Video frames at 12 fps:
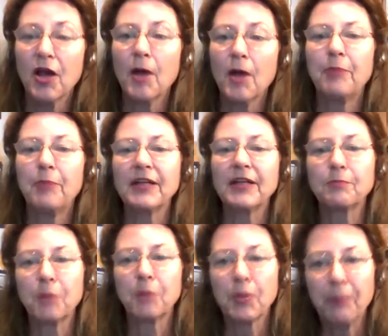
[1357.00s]
but
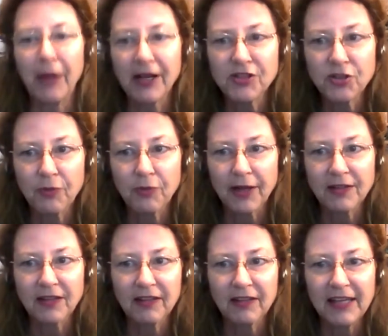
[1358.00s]
perpetuate
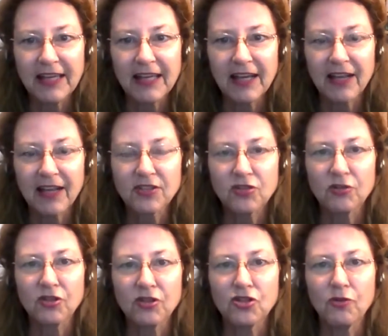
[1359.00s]
the leaky gut so
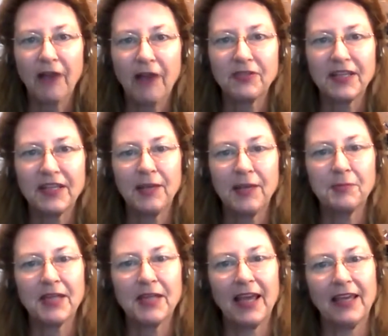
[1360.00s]
that you have to keep
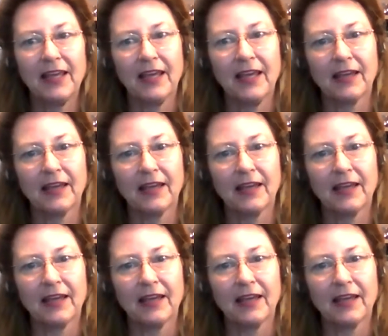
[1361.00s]
taking it.